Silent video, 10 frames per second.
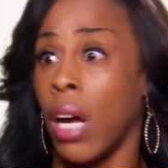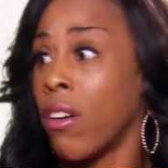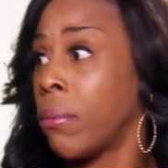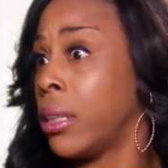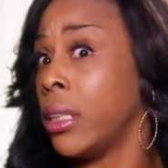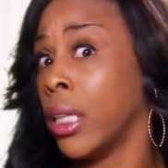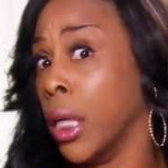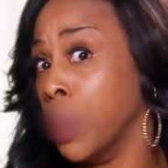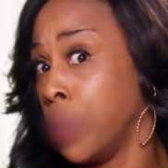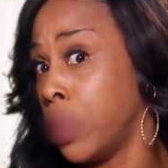I don't want to miss these
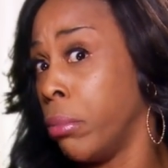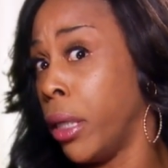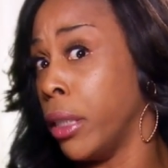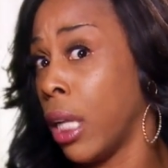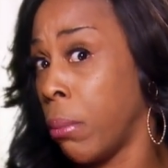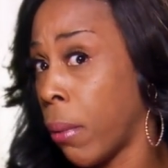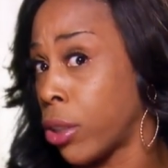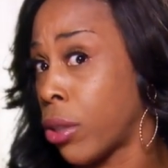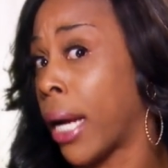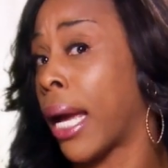things to me, so let me
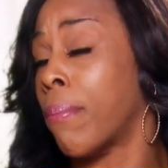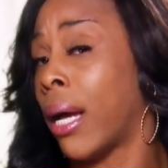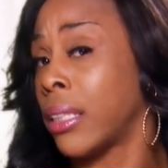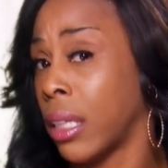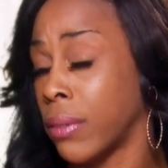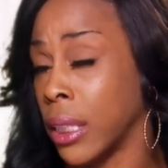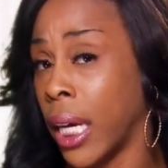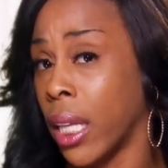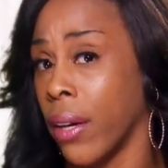make sure I got myself together.